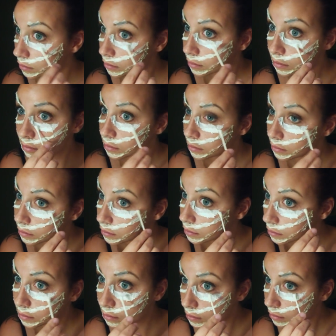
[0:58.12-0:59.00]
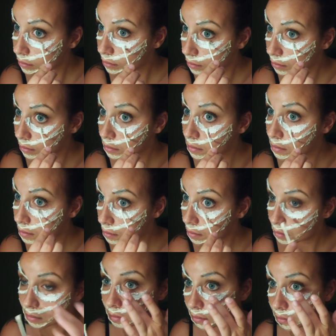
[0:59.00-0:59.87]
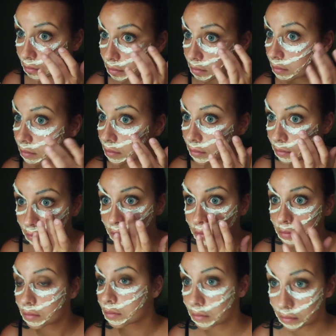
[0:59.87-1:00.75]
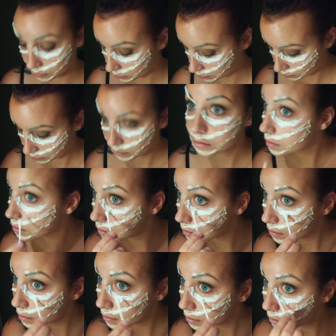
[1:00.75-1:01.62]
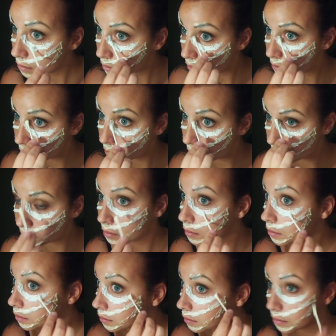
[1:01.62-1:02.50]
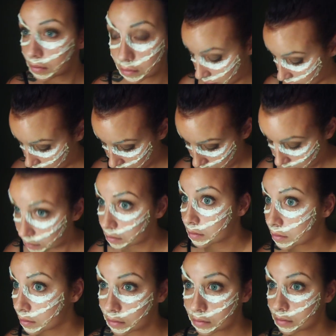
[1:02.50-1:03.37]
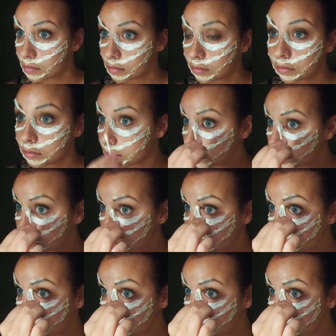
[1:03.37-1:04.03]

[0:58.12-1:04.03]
the toilet paper, going over top of it with more latex. So it's latex on both sides to really